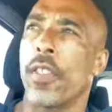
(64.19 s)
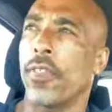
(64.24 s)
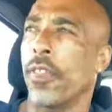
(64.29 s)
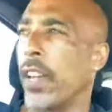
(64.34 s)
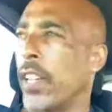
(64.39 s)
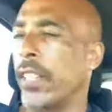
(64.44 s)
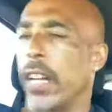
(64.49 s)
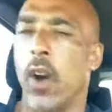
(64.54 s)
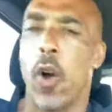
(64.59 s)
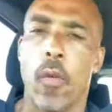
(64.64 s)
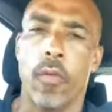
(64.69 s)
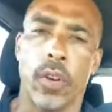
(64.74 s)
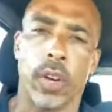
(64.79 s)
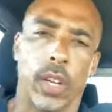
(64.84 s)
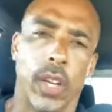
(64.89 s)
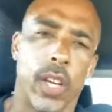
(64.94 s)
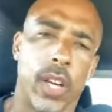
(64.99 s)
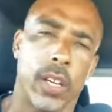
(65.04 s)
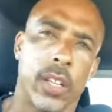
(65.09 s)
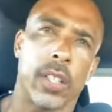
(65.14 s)
the things I
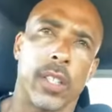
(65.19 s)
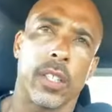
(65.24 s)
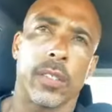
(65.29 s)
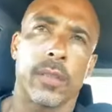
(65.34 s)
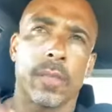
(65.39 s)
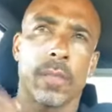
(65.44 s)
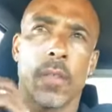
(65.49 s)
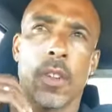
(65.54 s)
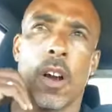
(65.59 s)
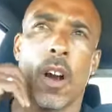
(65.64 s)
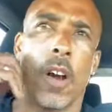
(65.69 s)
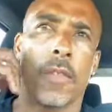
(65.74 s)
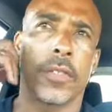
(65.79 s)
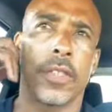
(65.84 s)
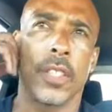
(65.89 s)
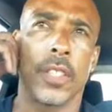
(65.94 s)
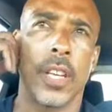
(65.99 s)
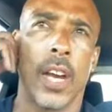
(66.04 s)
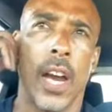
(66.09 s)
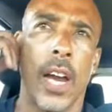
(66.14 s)
overlook
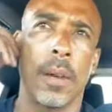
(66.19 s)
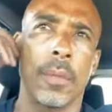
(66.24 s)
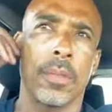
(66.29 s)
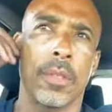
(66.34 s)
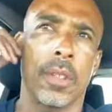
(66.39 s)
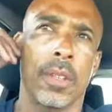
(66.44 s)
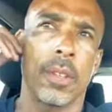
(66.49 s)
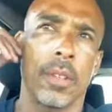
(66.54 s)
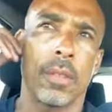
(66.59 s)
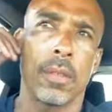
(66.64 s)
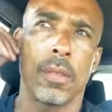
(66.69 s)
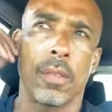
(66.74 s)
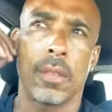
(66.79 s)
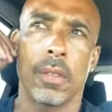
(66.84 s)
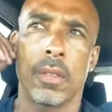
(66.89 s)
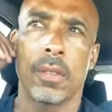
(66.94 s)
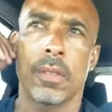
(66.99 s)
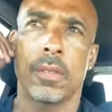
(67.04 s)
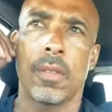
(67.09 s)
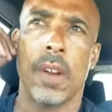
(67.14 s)
oftentimes,
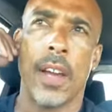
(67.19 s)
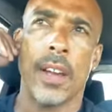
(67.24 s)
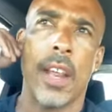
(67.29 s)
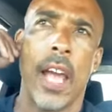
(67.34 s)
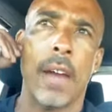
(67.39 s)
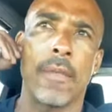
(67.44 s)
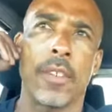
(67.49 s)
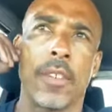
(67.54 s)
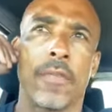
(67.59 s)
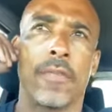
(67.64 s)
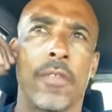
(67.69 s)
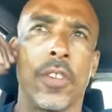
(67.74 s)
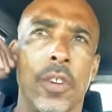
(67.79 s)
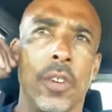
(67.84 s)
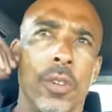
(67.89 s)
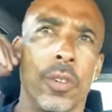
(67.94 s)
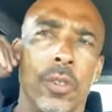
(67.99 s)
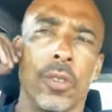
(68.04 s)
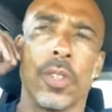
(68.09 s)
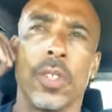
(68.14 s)
right? Having
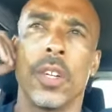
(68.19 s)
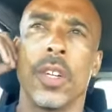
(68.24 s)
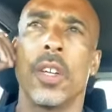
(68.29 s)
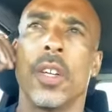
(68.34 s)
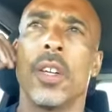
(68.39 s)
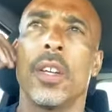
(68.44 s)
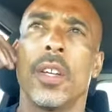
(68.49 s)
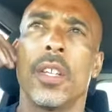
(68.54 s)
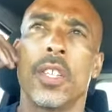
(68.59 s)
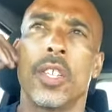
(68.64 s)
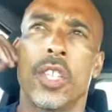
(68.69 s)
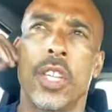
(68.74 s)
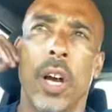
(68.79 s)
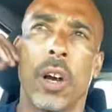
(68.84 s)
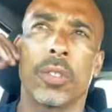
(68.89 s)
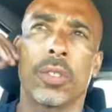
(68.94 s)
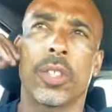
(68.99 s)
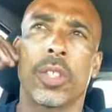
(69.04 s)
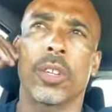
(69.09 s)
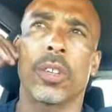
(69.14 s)
food,
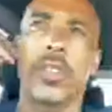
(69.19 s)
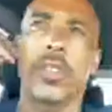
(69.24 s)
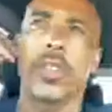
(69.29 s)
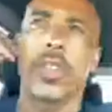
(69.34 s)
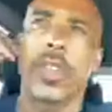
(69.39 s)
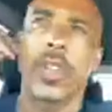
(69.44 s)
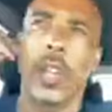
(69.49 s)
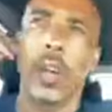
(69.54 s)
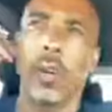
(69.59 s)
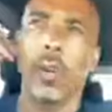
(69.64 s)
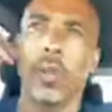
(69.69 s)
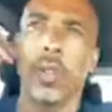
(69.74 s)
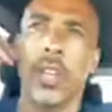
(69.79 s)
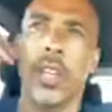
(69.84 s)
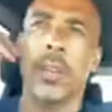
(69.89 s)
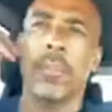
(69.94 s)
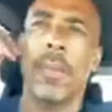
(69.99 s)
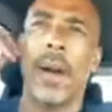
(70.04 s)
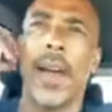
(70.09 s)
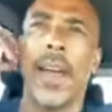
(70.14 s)
shelter,
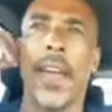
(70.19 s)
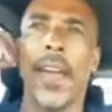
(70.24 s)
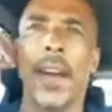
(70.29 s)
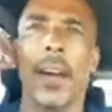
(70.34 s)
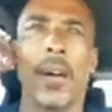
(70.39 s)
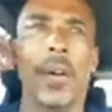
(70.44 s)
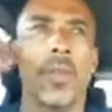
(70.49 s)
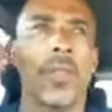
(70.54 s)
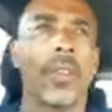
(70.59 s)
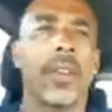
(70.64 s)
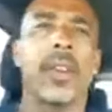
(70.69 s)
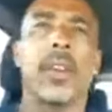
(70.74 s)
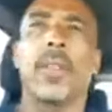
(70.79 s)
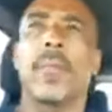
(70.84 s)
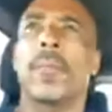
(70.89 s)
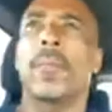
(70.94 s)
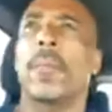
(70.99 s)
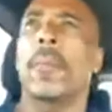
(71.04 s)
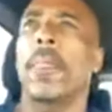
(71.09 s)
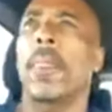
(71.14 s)
clothing, my health,
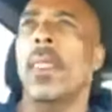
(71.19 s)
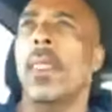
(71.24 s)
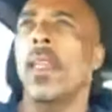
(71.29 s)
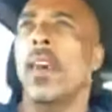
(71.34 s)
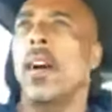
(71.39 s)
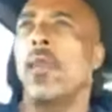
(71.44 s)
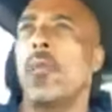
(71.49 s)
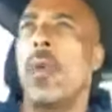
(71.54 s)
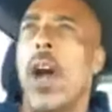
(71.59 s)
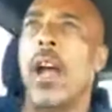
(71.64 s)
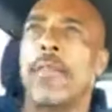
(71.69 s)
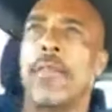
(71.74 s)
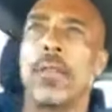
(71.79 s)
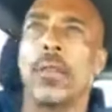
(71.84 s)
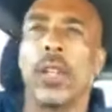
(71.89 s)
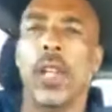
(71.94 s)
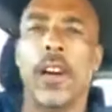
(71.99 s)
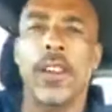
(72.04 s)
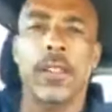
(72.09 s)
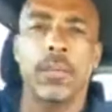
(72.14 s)
a wife who
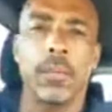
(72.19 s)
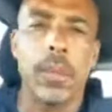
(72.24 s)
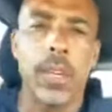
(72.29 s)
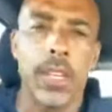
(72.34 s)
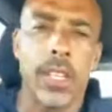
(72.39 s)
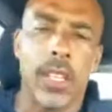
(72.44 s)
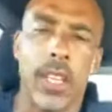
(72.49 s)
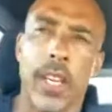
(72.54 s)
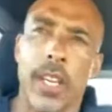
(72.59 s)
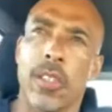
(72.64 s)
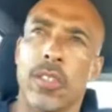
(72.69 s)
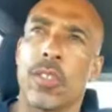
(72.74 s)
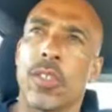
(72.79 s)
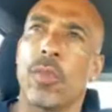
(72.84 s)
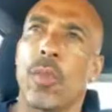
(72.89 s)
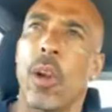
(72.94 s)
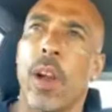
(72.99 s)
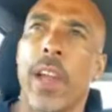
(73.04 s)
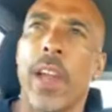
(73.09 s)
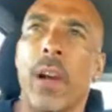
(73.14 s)
loves me, kids who
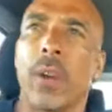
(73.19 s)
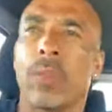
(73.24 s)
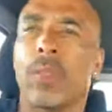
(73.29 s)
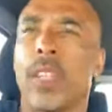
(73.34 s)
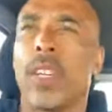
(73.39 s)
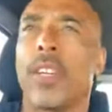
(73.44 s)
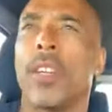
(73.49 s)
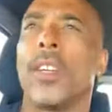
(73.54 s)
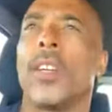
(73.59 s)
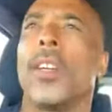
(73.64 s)
are healthy,